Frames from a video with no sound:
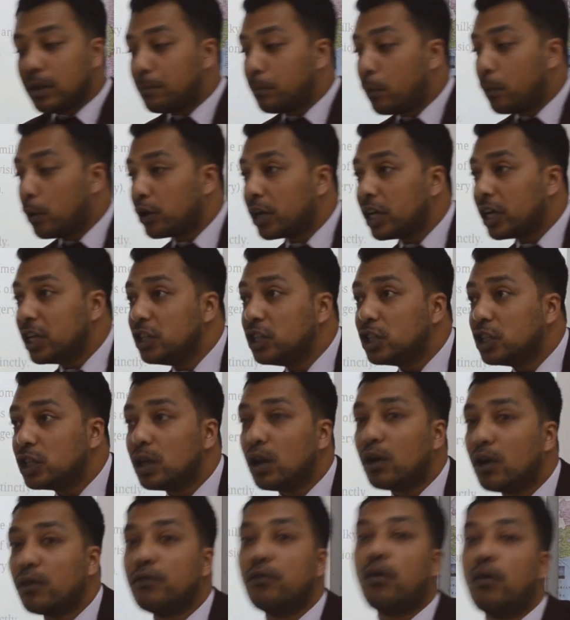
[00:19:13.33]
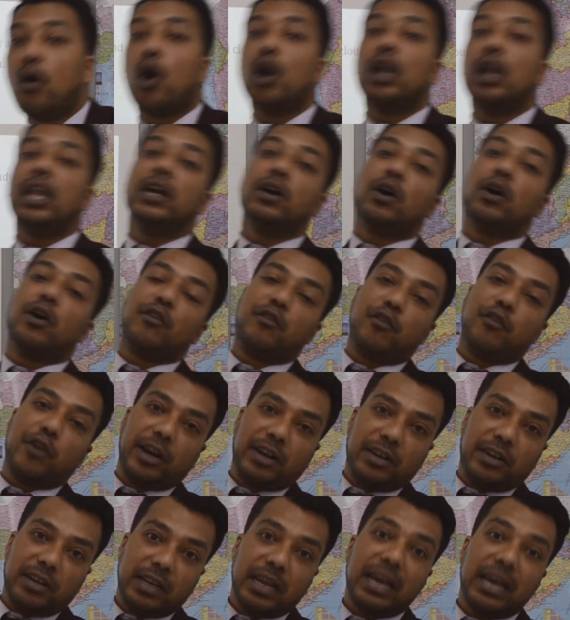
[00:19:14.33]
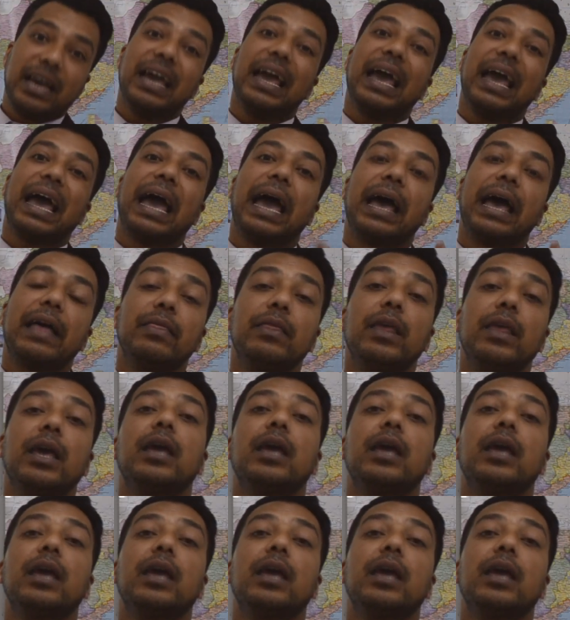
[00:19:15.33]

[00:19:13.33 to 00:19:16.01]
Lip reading: potential of falling on retina and